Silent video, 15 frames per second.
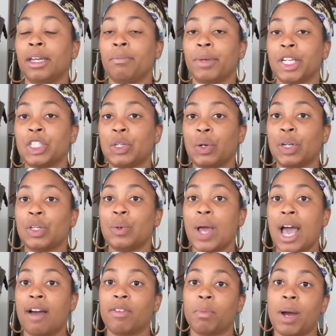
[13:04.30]
and make sure you
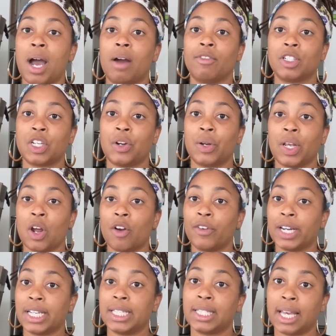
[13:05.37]
have a power of attorney
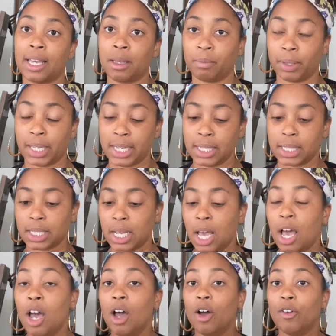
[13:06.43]
already set in place
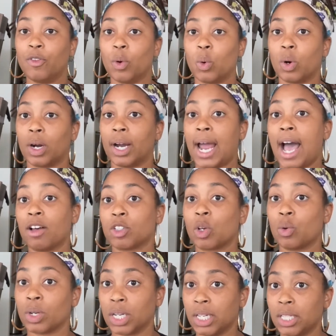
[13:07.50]
for
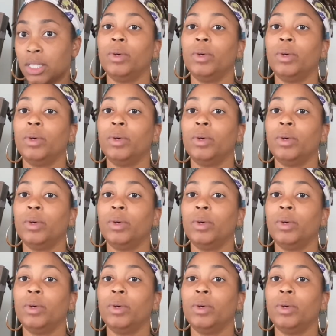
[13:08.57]
household goods.